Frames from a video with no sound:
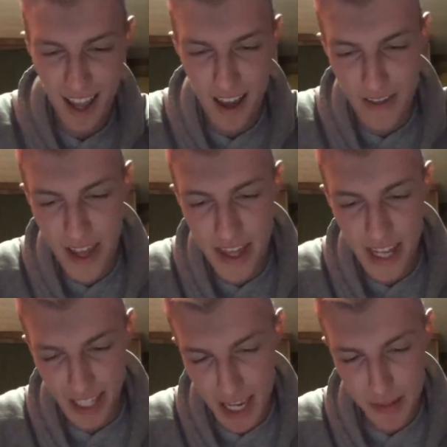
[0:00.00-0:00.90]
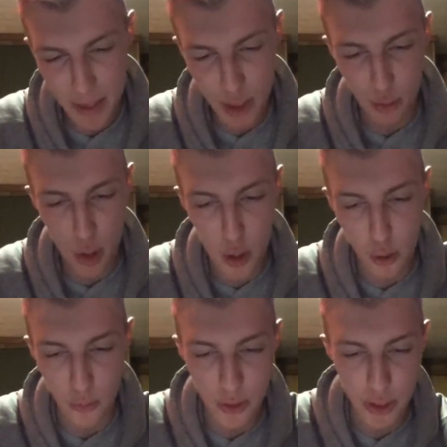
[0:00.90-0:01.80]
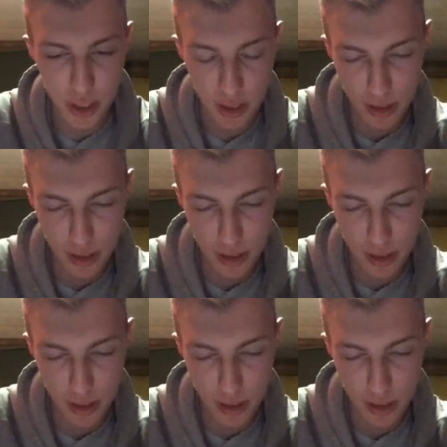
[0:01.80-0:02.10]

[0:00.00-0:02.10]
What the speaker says: And then they came in groves.